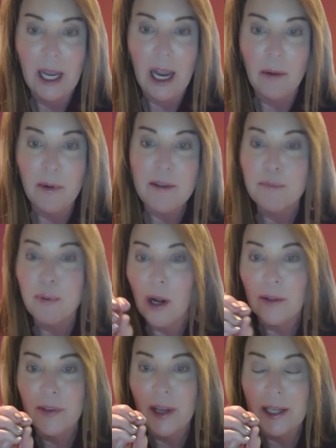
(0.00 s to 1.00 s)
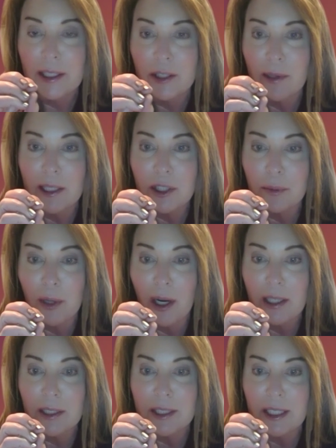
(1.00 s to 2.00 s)
And we brought that into
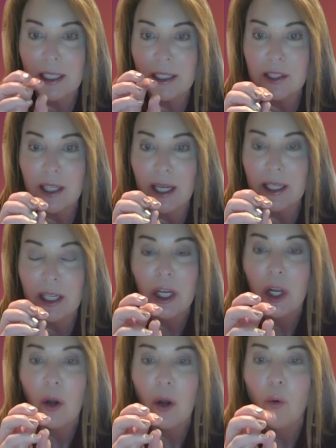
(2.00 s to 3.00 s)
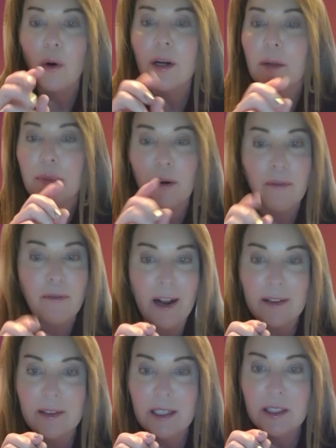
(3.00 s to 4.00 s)
Reciprocity and said, we're going to
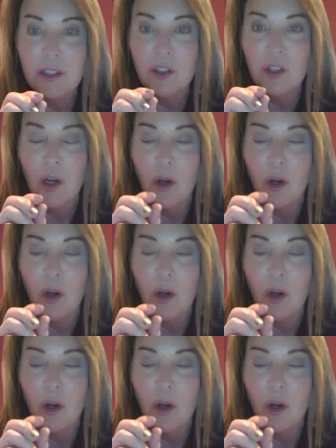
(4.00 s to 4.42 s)
perfect this.